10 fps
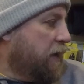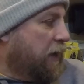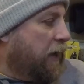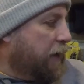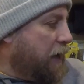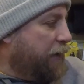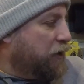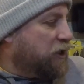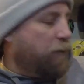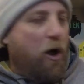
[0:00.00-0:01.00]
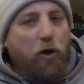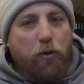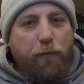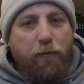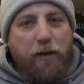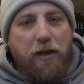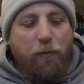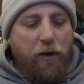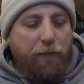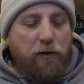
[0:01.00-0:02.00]
Kind of a small group for me and
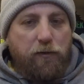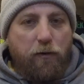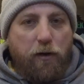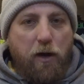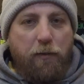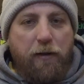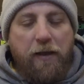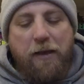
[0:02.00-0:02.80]
what I fish fluorocarbon.